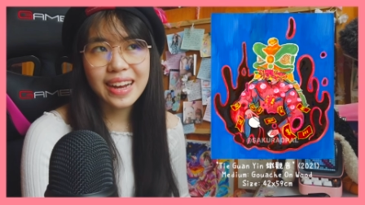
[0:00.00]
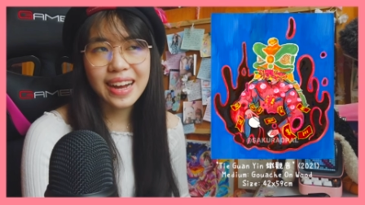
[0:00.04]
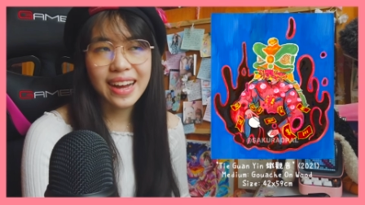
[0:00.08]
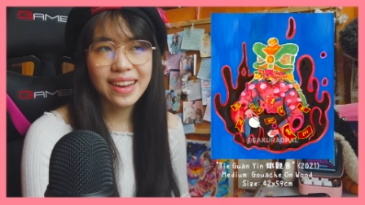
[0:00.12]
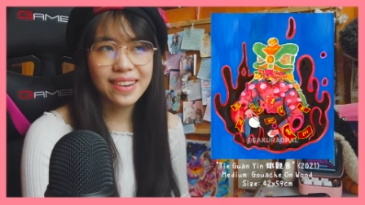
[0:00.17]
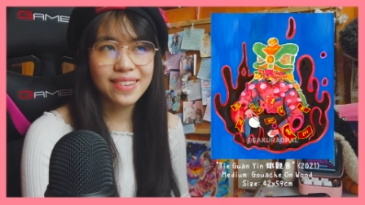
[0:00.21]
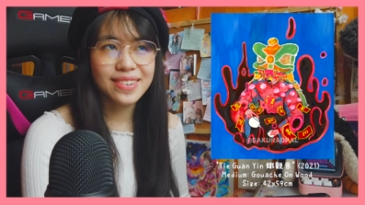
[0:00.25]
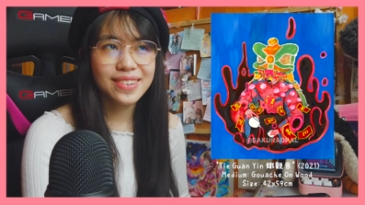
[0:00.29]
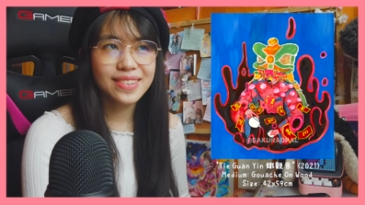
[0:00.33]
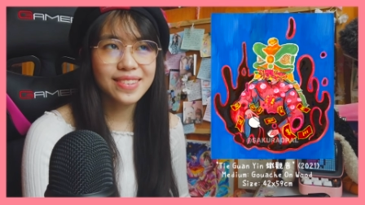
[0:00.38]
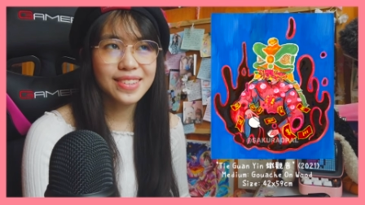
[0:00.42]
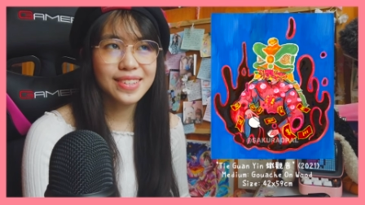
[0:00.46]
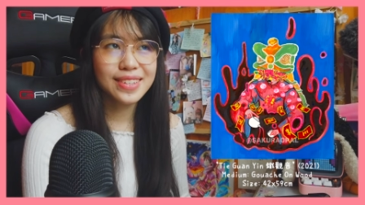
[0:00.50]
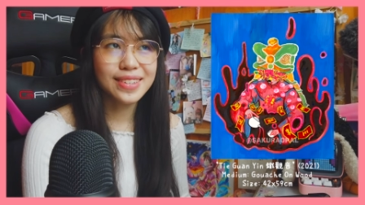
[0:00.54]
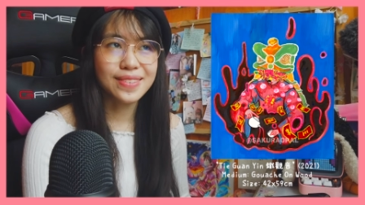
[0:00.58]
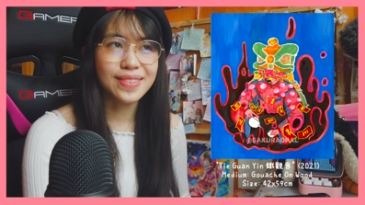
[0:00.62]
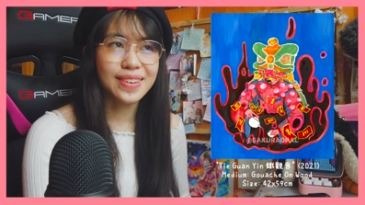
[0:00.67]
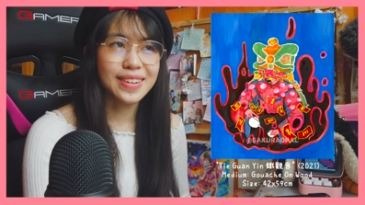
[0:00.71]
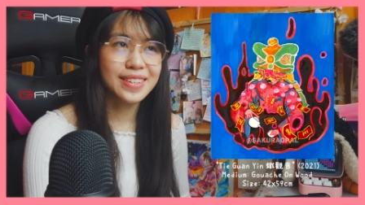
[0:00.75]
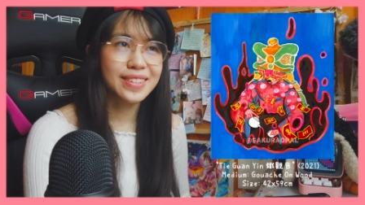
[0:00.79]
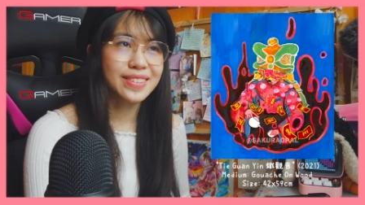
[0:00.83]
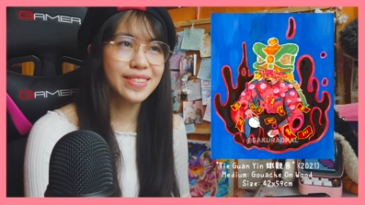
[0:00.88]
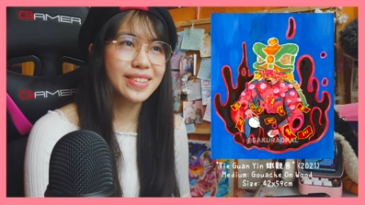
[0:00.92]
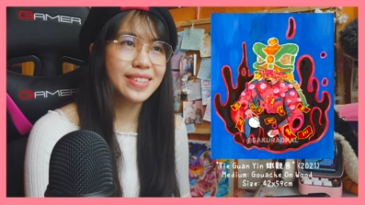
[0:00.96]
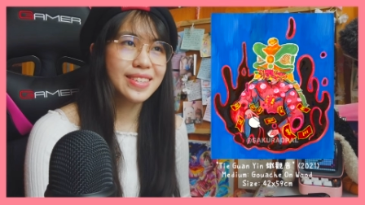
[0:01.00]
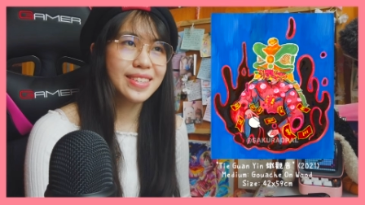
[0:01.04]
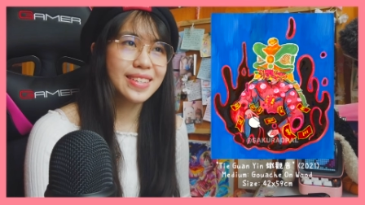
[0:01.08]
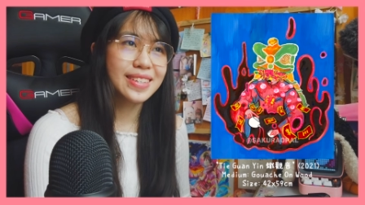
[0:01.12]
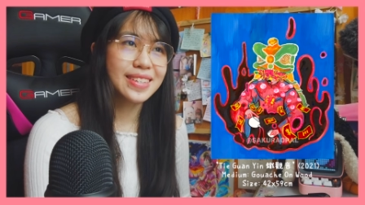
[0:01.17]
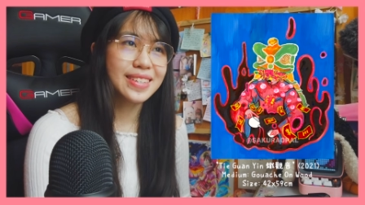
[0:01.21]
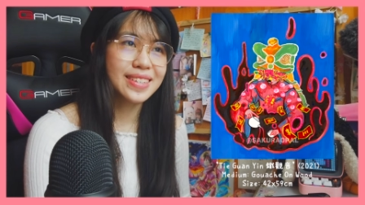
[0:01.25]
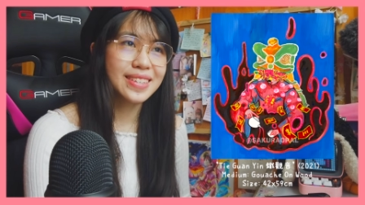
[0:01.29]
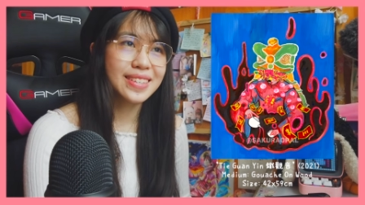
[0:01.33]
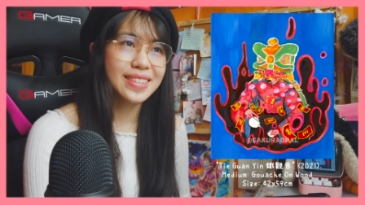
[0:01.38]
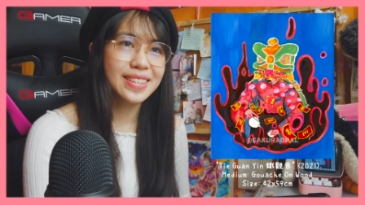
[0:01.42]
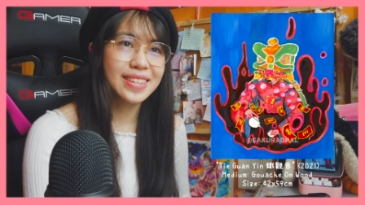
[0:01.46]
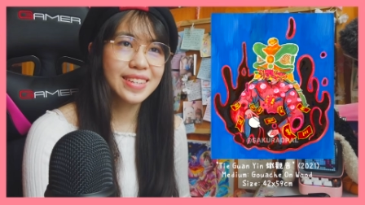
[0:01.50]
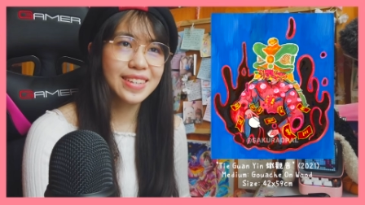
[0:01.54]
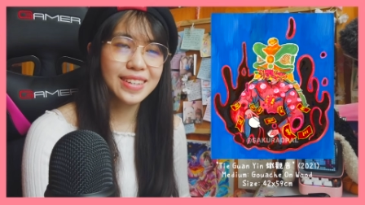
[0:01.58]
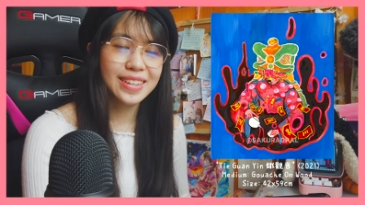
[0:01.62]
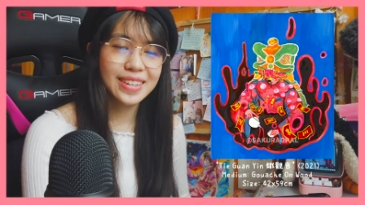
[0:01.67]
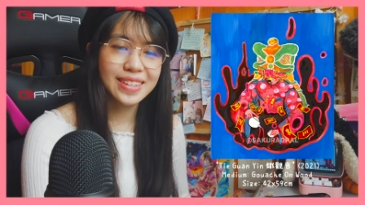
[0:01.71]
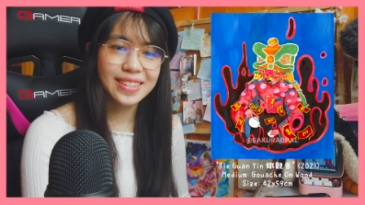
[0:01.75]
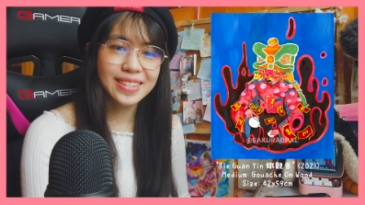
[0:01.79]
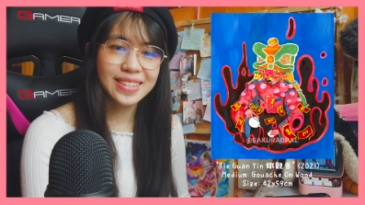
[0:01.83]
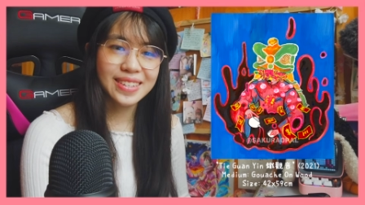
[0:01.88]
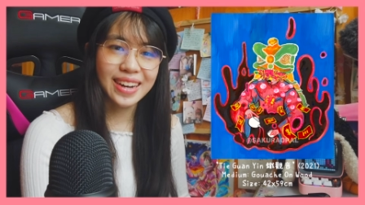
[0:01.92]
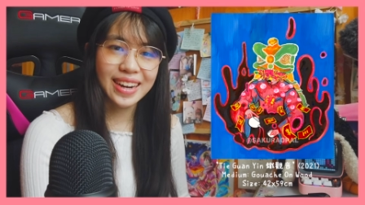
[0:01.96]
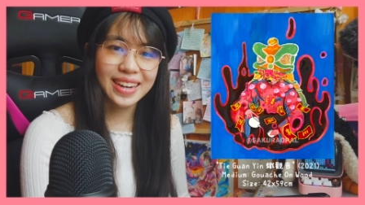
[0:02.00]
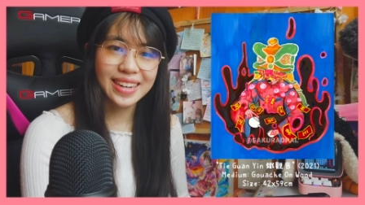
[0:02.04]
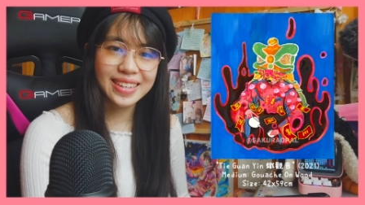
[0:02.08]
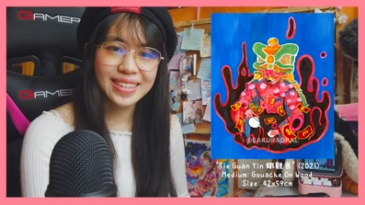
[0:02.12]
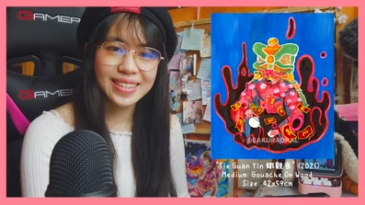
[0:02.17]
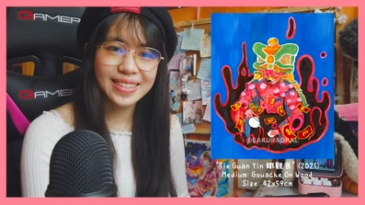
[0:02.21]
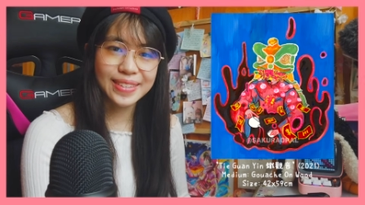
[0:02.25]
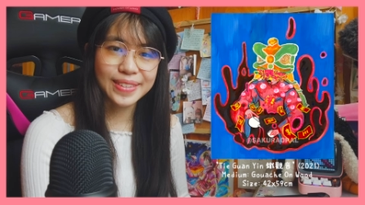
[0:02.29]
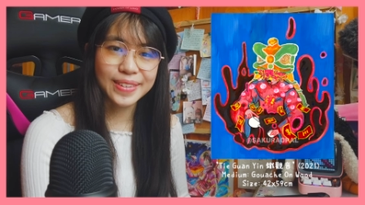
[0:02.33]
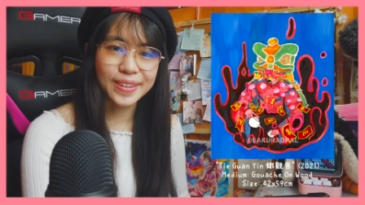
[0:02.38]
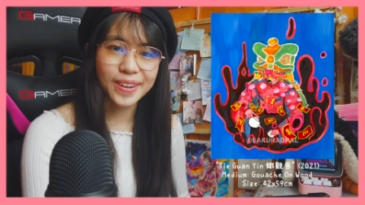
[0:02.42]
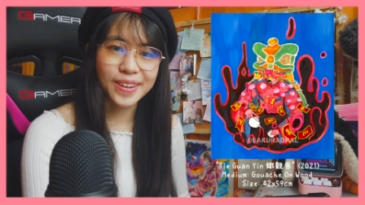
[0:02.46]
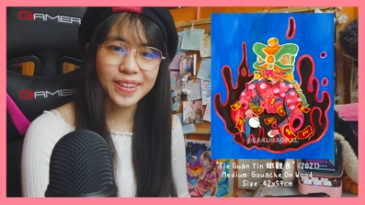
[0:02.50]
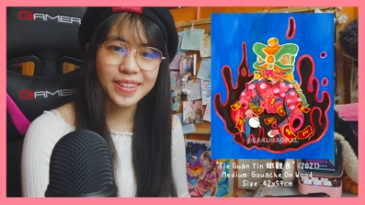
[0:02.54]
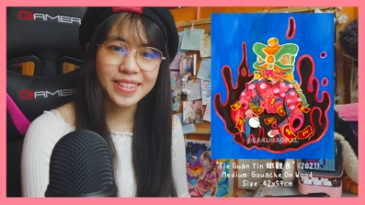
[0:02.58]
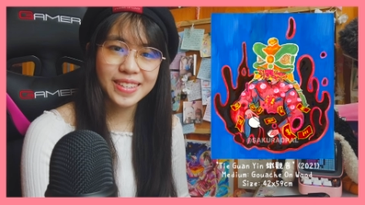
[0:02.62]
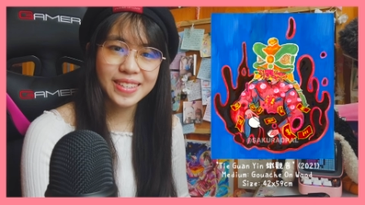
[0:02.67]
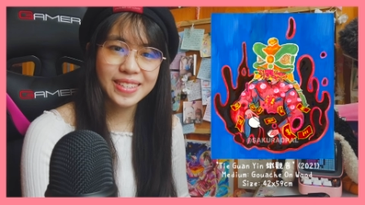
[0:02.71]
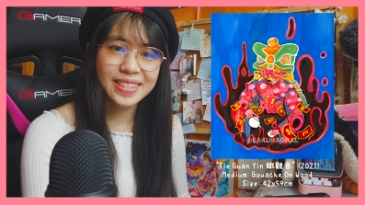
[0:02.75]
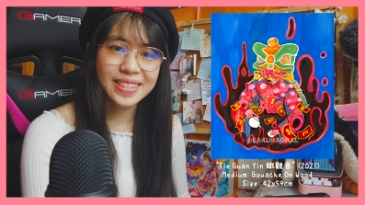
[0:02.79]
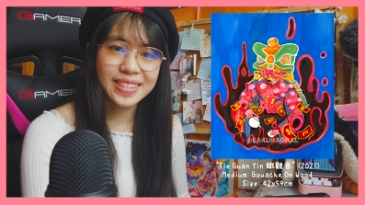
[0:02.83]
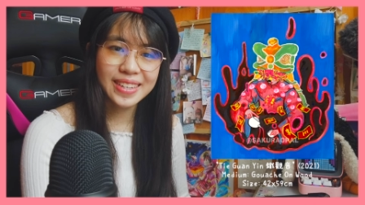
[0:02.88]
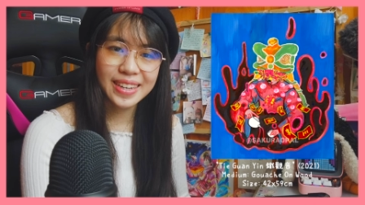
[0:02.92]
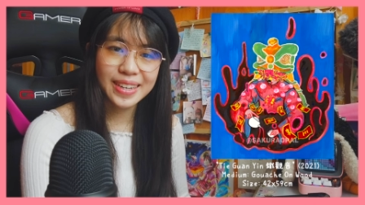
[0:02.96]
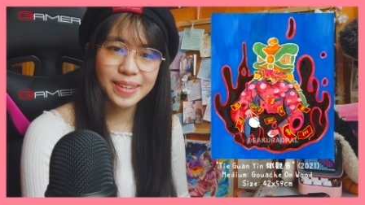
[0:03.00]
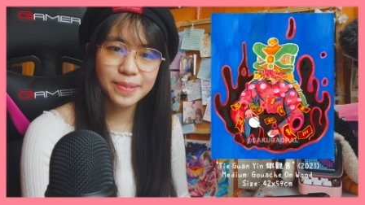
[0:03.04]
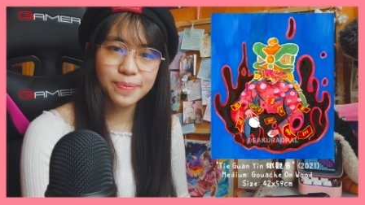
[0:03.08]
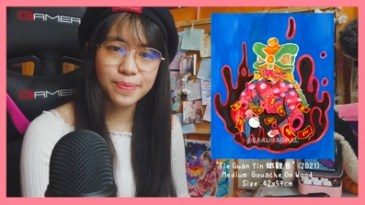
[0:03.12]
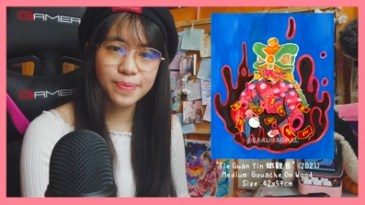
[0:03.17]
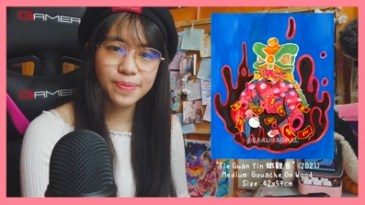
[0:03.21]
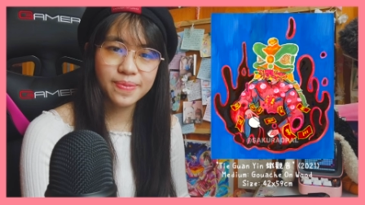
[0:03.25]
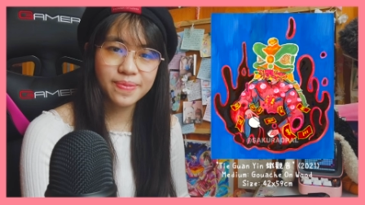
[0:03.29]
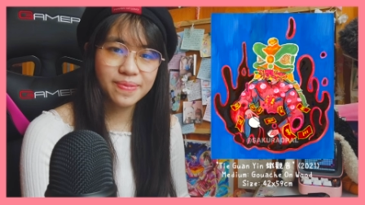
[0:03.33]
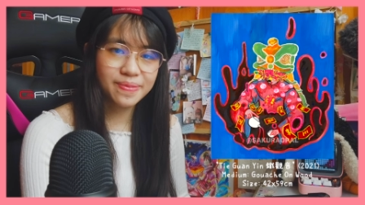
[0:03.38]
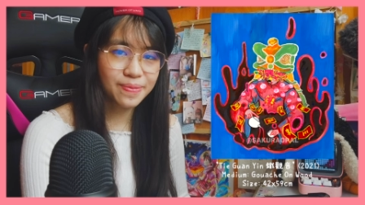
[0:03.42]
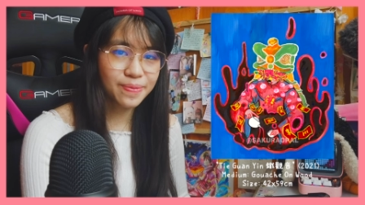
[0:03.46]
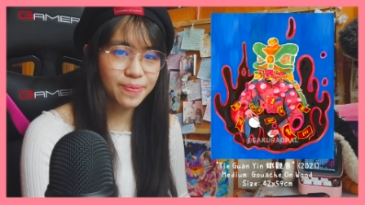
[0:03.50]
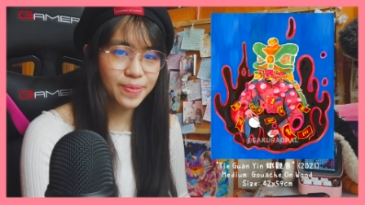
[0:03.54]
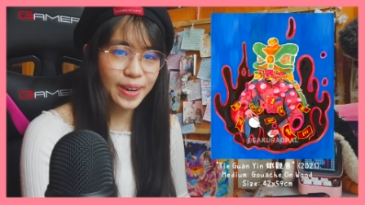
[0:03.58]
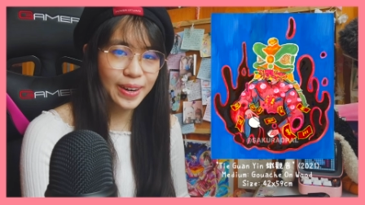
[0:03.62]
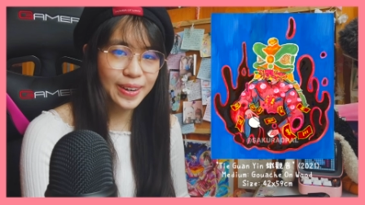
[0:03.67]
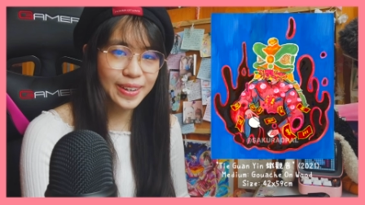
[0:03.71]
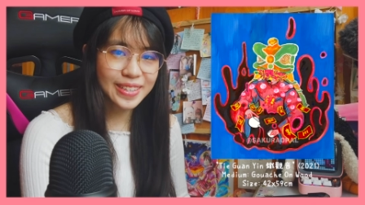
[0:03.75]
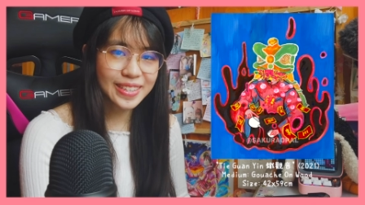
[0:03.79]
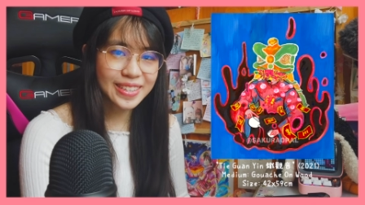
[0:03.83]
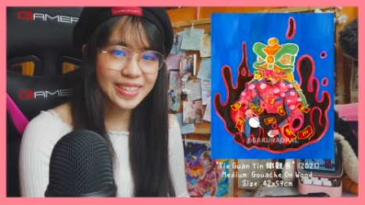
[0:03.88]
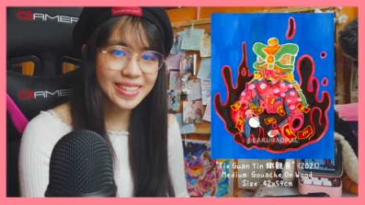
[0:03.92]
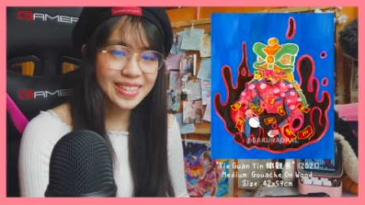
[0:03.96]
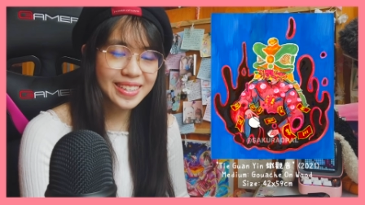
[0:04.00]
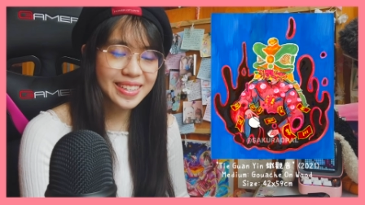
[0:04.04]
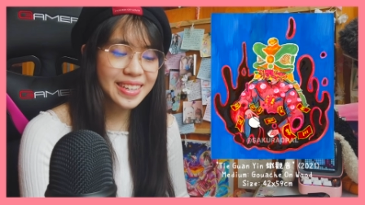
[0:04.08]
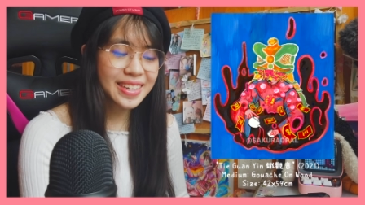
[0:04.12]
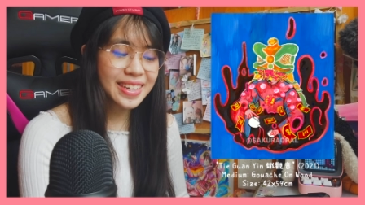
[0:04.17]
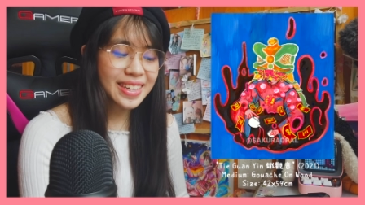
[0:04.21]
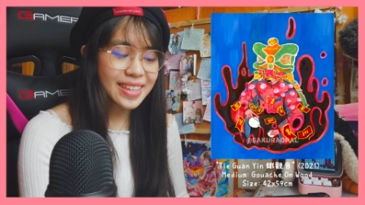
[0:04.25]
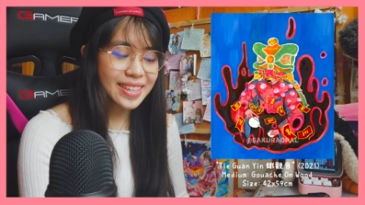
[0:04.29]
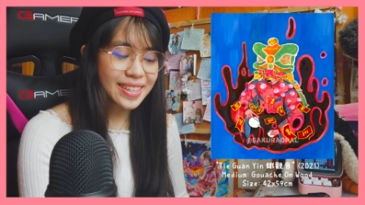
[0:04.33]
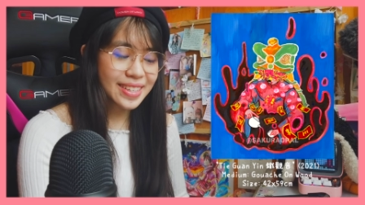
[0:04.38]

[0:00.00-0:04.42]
I don't know the direct translation, like a Chinese goddess type person,